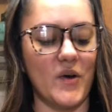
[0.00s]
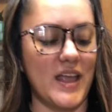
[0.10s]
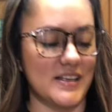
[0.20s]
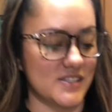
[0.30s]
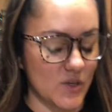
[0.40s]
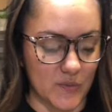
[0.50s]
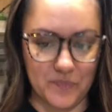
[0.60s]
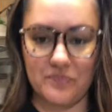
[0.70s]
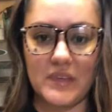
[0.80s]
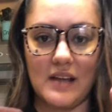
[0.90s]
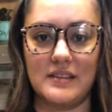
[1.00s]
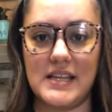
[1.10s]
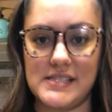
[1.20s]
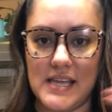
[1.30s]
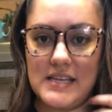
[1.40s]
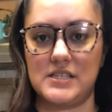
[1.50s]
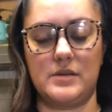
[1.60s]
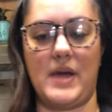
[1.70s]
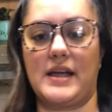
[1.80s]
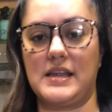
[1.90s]
okay, so let's get into
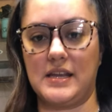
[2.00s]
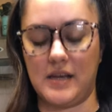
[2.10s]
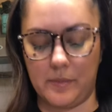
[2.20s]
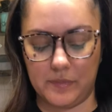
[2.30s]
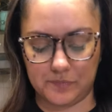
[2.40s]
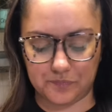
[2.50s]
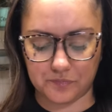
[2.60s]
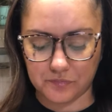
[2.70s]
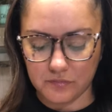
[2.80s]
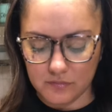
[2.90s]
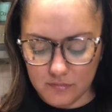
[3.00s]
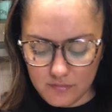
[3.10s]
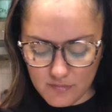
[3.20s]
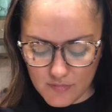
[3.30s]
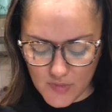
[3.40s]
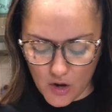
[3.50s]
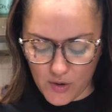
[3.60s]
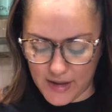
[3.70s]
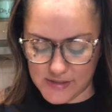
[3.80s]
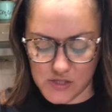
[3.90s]
packing it up.
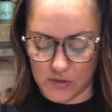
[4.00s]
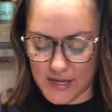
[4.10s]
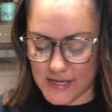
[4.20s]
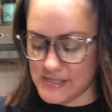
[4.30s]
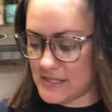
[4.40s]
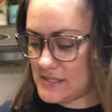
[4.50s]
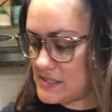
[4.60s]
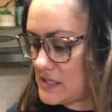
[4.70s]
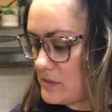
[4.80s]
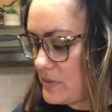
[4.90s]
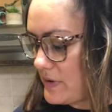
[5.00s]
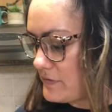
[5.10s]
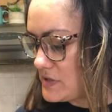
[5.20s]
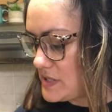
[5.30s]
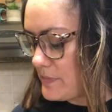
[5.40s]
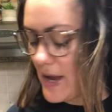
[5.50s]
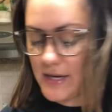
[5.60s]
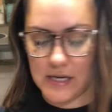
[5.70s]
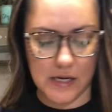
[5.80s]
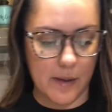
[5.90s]
Okay, so like I said, this is gonna be my first time
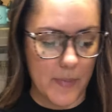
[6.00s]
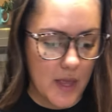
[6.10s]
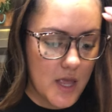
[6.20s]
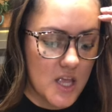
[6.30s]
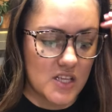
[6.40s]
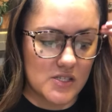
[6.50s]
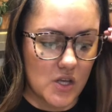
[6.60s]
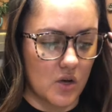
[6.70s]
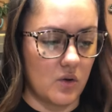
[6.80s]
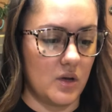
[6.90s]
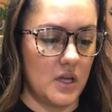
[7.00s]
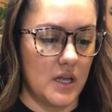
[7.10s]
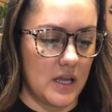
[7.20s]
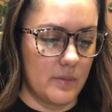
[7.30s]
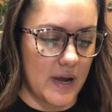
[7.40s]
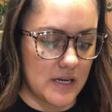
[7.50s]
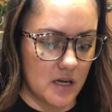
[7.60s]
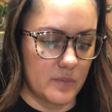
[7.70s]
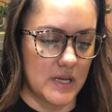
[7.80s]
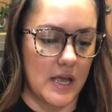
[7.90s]
packing it up. So it might
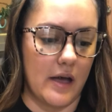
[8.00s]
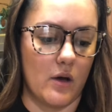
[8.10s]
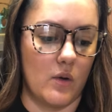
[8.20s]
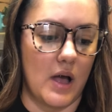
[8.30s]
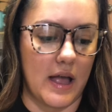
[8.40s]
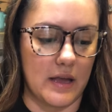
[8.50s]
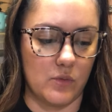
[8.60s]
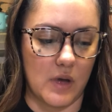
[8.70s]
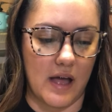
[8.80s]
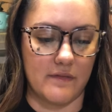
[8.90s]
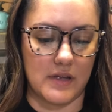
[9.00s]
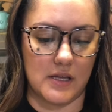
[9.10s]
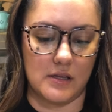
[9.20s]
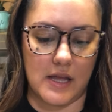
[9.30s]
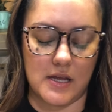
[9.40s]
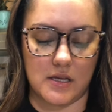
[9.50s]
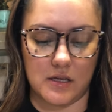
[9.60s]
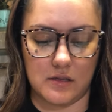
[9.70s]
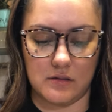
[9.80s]
not be how I will have it like,